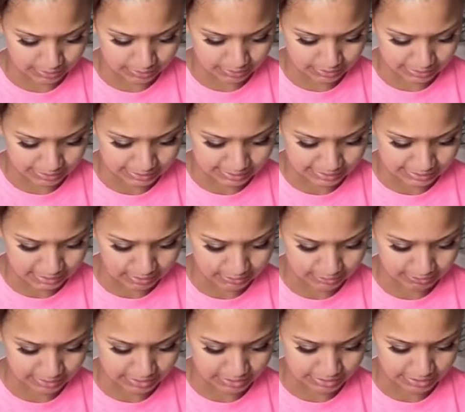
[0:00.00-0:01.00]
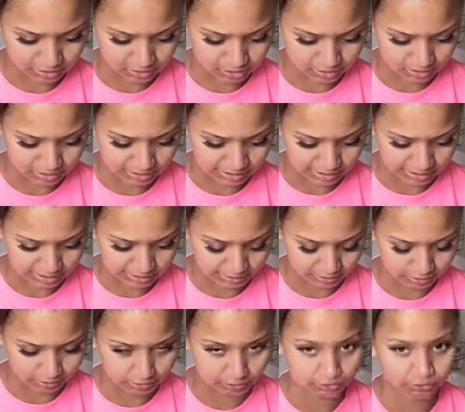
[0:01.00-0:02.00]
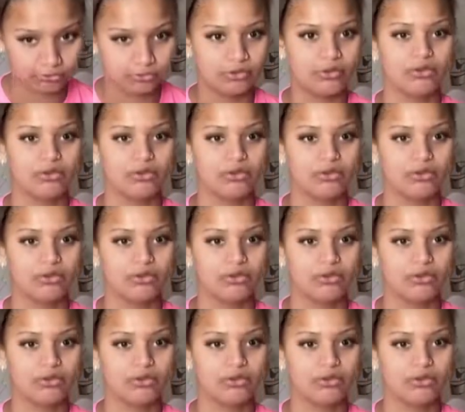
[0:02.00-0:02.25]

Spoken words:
a sexy outfit and then just take it off.